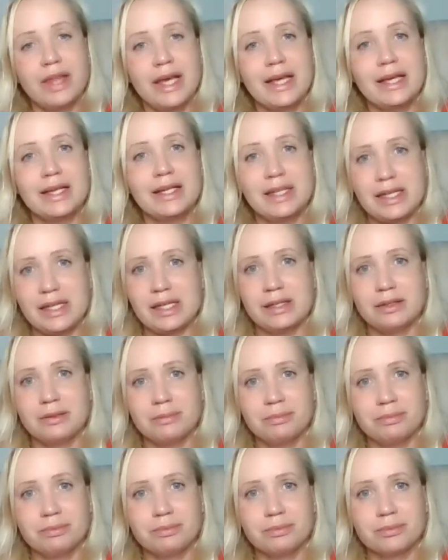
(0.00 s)
they need.
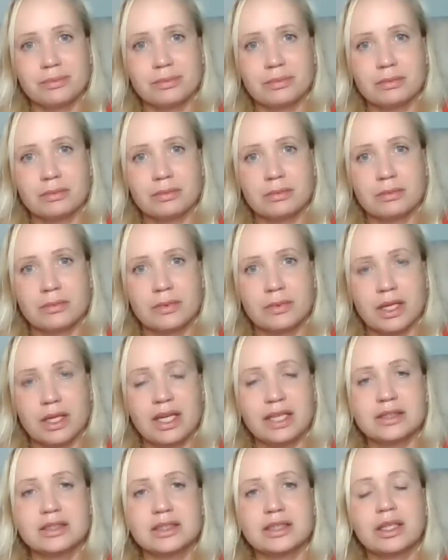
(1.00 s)

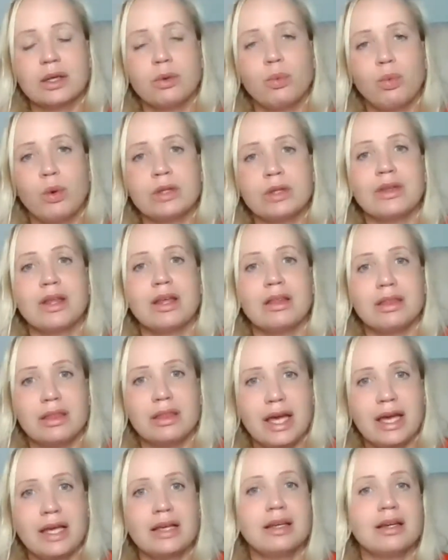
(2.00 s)
It's what
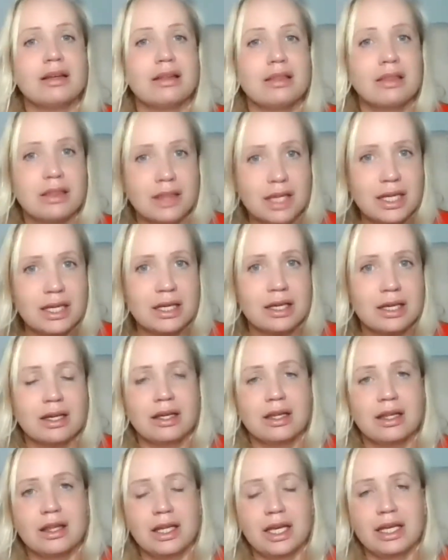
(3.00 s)
they think
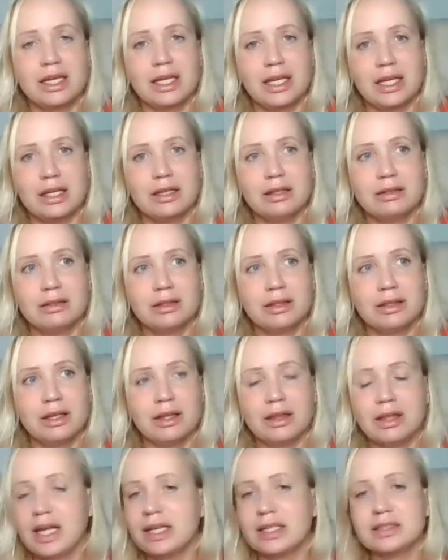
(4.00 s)
they need.
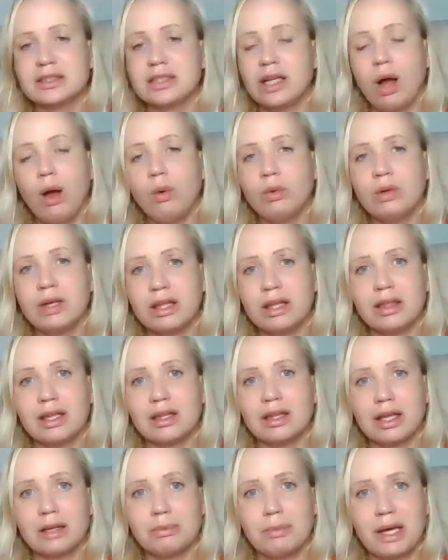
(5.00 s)
That is the only
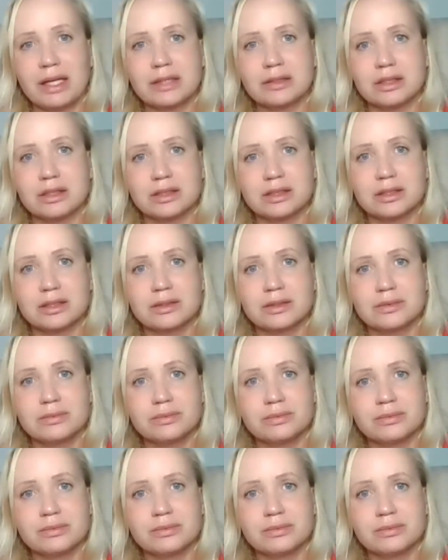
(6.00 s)
thing that matters.